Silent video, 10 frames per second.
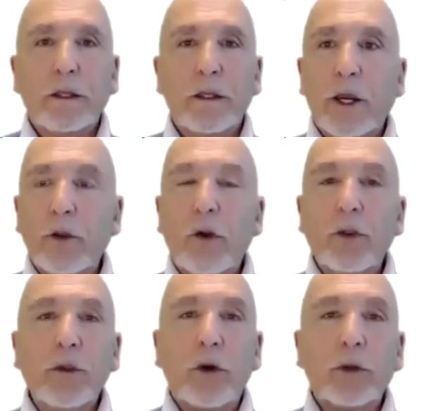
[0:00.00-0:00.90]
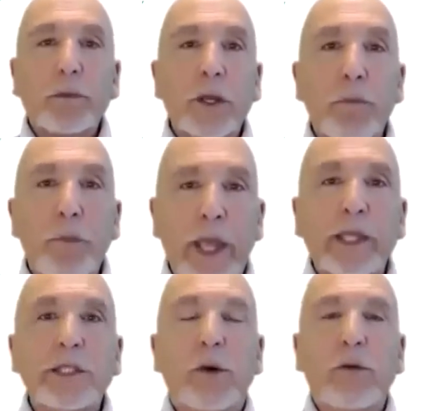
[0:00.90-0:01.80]
you know, not
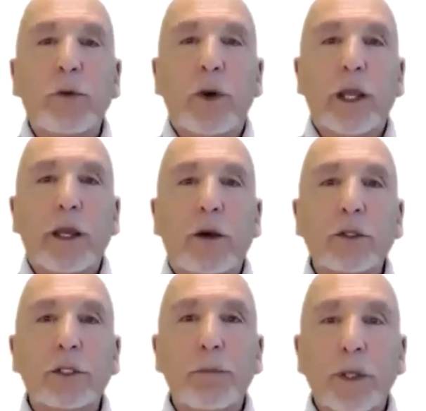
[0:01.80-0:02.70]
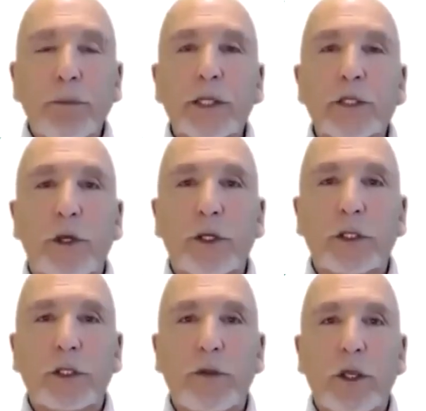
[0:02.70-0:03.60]
compared to everyone else, but the best
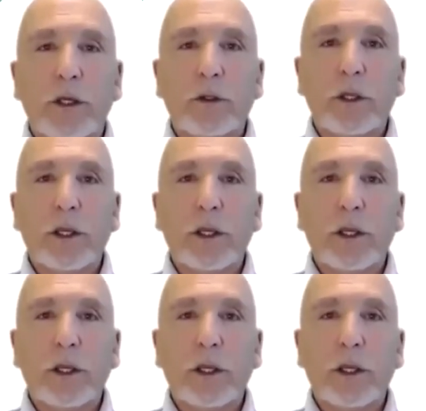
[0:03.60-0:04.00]
version of you.